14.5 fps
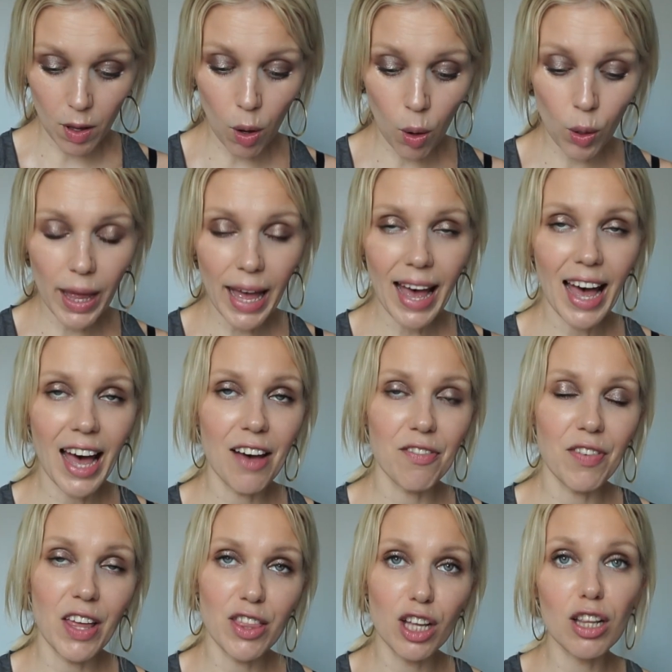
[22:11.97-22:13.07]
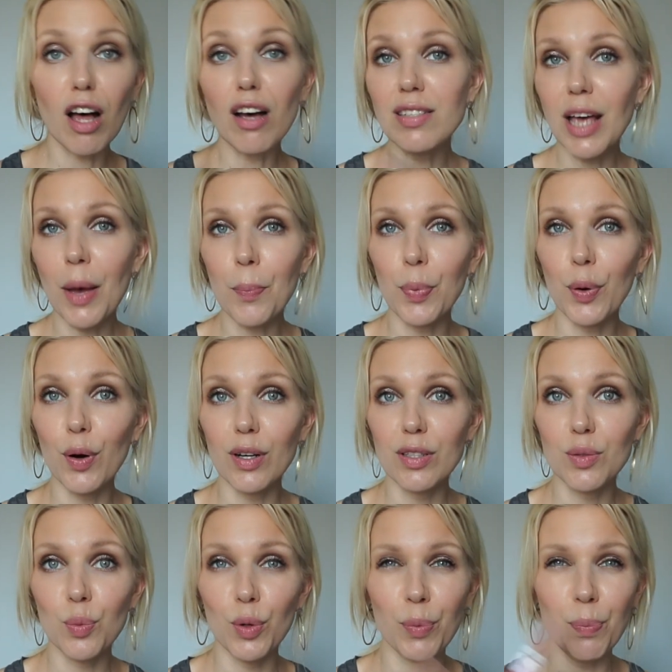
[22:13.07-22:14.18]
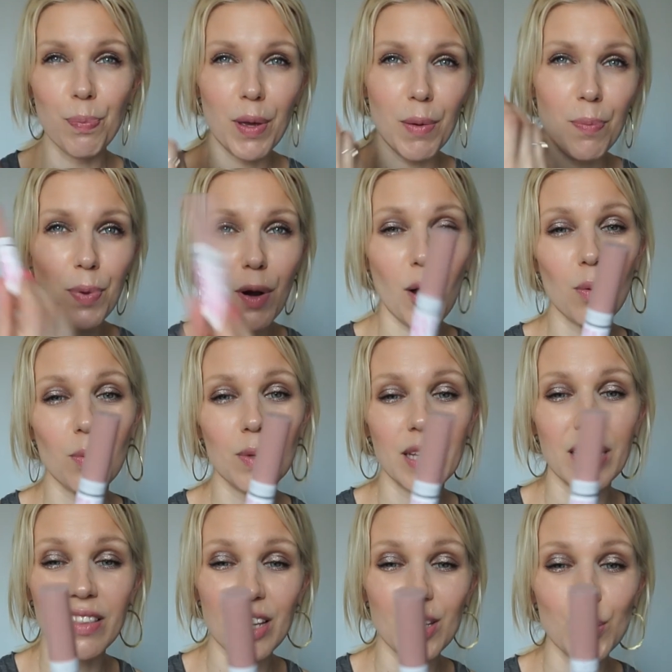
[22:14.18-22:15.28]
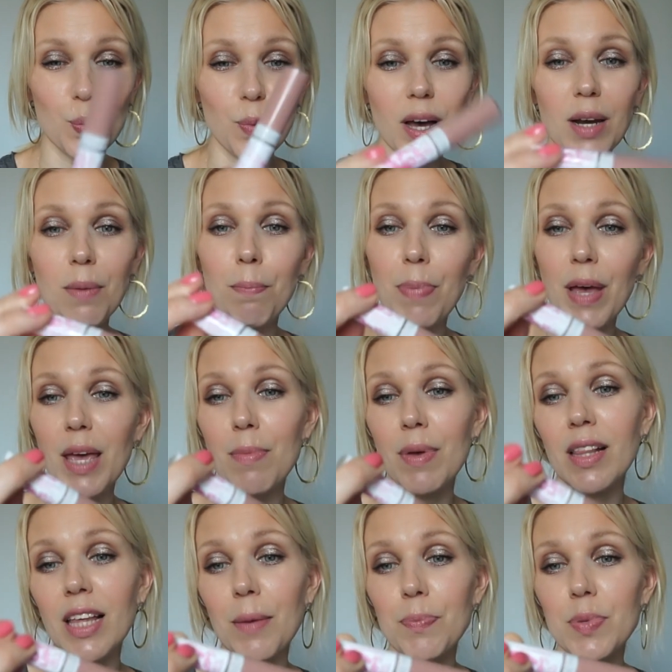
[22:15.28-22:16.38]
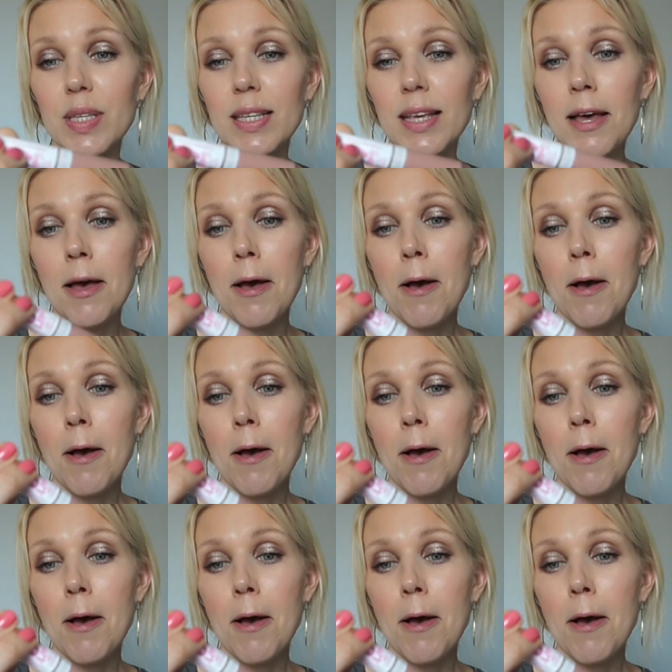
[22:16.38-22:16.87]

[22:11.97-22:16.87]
all I have, and the gloss I put would be probably this one, Baby Lips